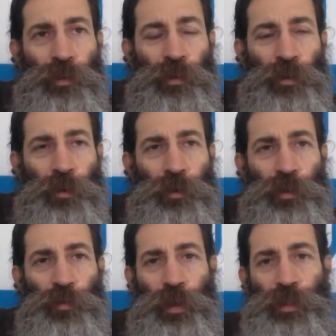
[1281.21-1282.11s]
You know,
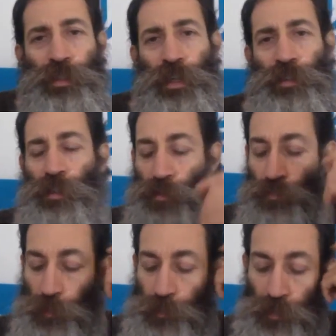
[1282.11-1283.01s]
that's why it says in the
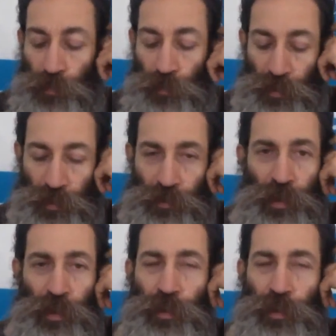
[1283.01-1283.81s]
scriptures when it says,